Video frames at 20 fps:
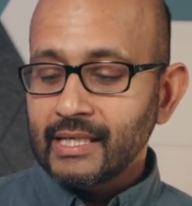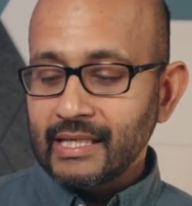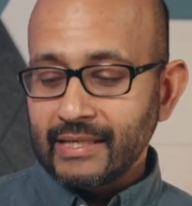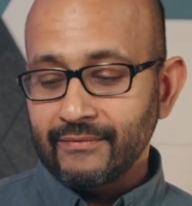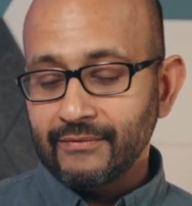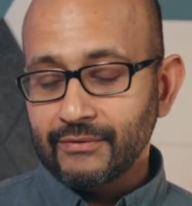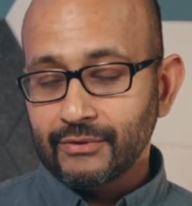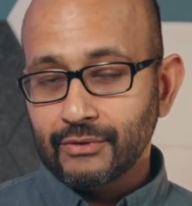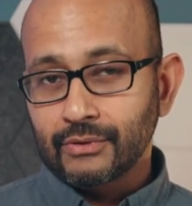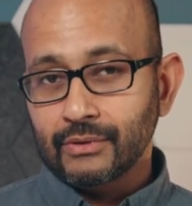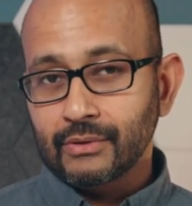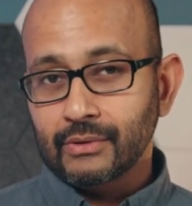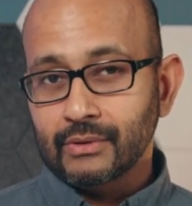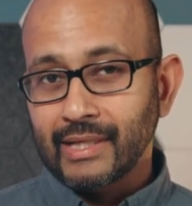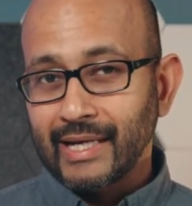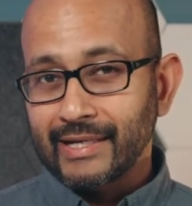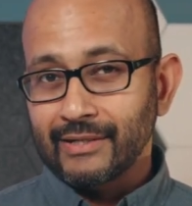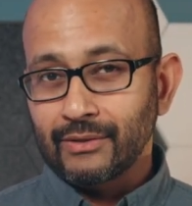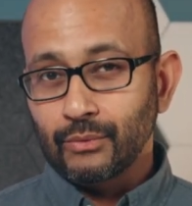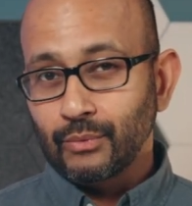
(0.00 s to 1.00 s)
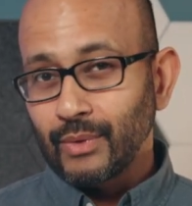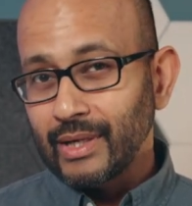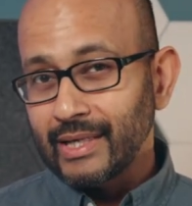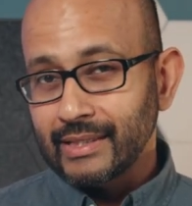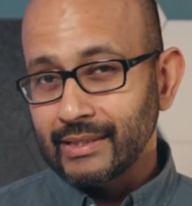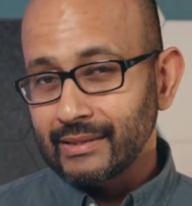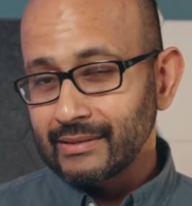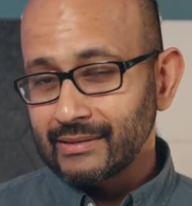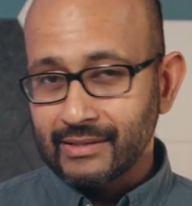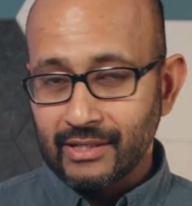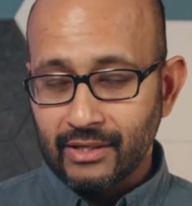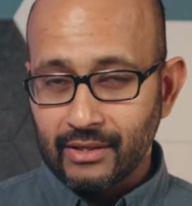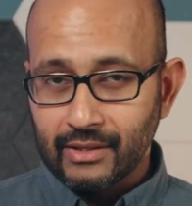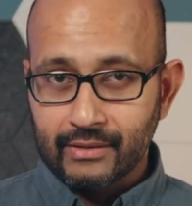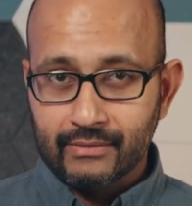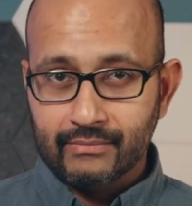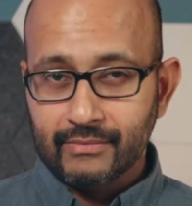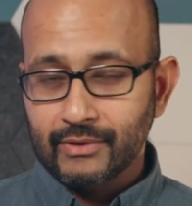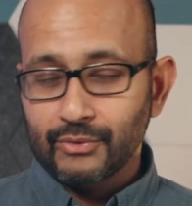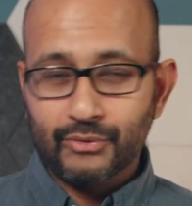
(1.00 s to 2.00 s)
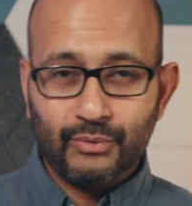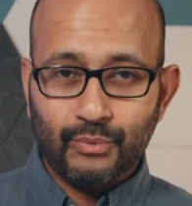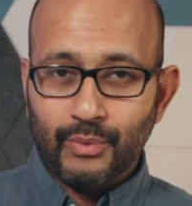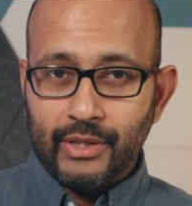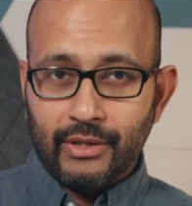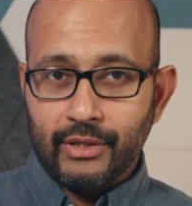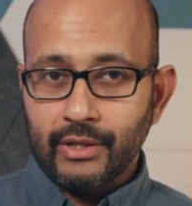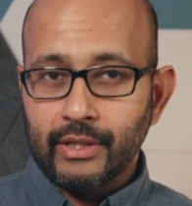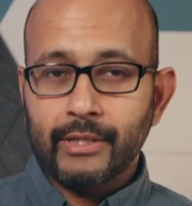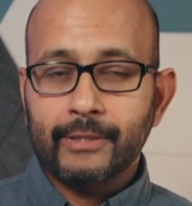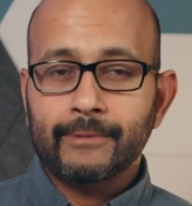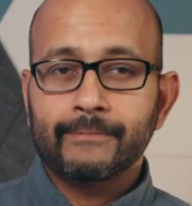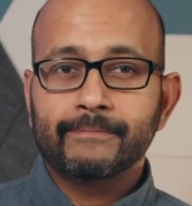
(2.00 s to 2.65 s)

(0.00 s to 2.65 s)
even though the lighter weight is there. It was weird.